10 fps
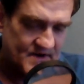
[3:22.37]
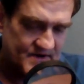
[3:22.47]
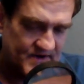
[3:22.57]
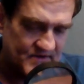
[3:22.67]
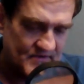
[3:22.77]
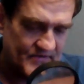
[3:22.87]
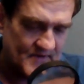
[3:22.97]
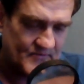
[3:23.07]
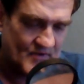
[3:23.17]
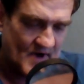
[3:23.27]
Neither of
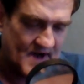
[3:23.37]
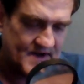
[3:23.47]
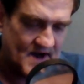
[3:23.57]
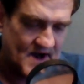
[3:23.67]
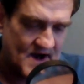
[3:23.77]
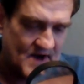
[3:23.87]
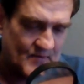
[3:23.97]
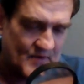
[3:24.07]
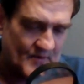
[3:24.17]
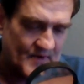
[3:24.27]
them tried to
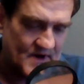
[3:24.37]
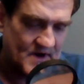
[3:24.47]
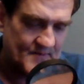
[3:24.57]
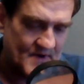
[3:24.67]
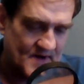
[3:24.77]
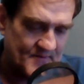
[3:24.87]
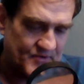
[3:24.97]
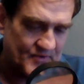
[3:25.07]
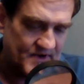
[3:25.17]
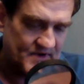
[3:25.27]
hide what went on
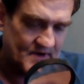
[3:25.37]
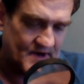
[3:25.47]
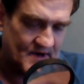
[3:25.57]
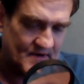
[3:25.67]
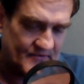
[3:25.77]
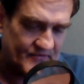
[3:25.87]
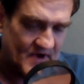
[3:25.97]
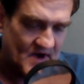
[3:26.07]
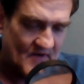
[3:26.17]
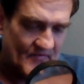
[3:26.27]
between their ears.
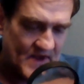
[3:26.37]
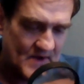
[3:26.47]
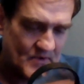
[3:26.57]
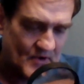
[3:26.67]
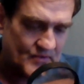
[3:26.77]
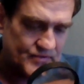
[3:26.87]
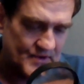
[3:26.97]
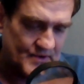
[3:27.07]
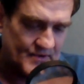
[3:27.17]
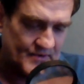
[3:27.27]
They were
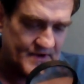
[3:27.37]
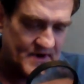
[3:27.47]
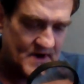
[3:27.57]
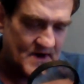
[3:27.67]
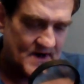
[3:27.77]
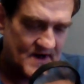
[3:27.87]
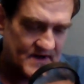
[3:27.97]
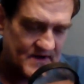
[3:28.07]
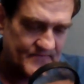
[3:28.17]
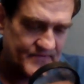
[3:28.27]
crude,
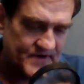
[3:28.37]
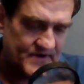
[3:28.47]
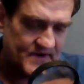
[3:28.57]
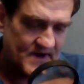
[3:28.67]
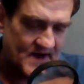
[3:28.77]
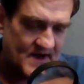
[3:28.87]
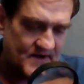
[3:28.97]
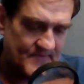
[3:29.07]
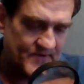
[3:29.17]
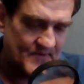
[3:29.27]
and if he and
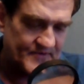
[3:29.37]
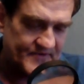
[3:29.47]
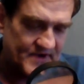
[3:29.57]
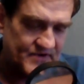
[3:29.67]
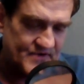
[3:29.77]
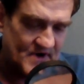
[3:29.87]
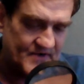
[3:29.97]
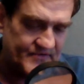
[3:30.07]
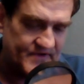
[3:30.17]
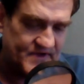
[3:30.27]
if he was any
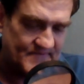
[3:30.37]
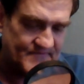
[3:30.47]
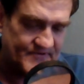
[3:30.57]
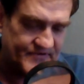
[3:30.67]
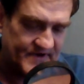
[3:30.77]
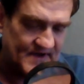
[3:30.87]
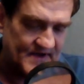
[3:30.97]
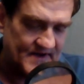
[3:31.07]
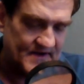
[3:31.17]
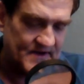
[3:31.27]
judge,
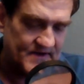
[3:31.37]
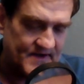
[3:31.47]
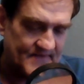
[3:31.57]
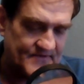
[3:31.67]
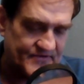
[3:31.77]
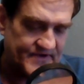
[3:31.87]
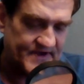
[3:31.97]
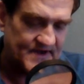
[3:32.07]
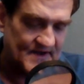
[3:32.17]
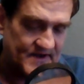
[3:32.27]
devastatingly,
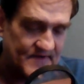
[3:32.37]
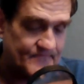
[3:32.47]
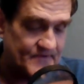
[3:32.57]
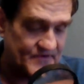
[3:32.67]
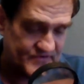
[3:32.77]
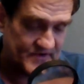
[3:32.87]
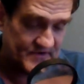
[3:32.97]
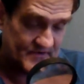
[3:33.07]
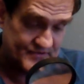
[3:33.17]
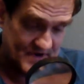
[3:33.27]
devastatingly efficient in
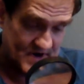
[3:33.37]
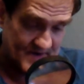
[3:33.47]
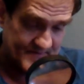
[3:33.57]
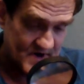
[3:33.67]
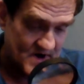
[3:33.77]
her job.